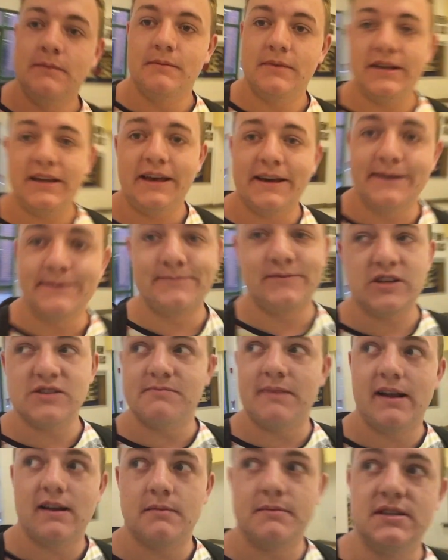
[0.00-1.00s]
But yeah, there's
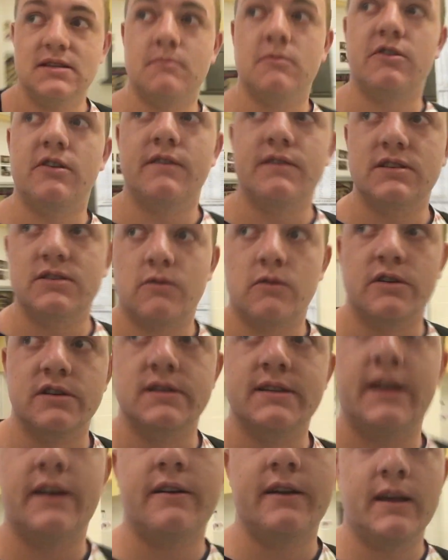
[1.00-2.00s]
bound to be someone around this corner
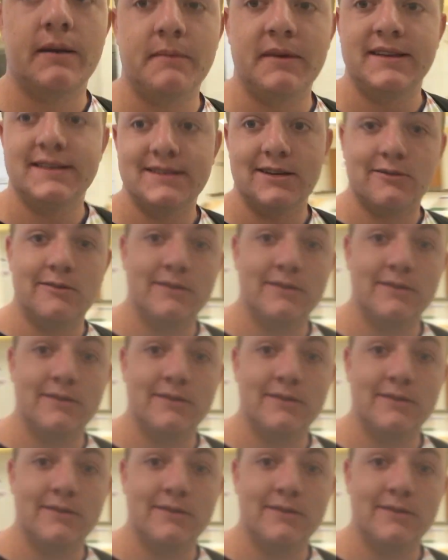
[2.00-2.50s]
staring at me, so.